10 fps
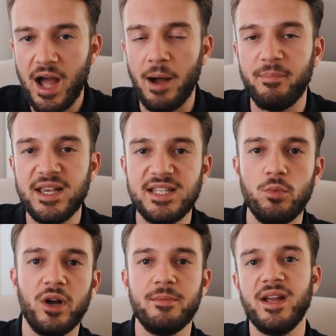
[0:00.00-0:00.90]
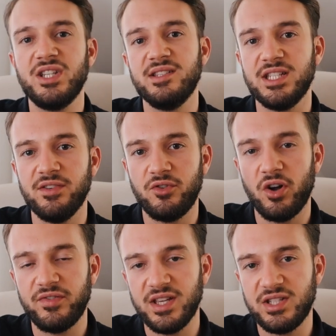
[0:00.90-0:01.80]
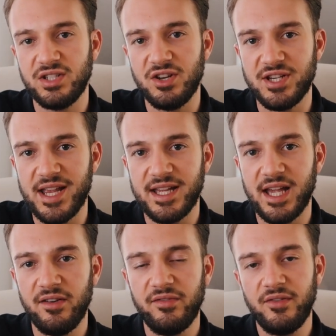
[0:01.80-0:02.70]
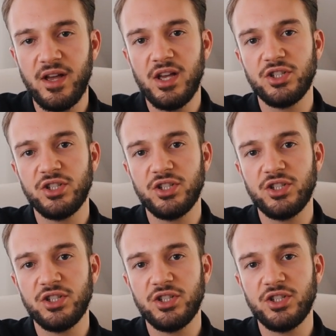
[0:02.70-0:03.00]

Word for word: And basically what he mentioned is you've got this J-curve.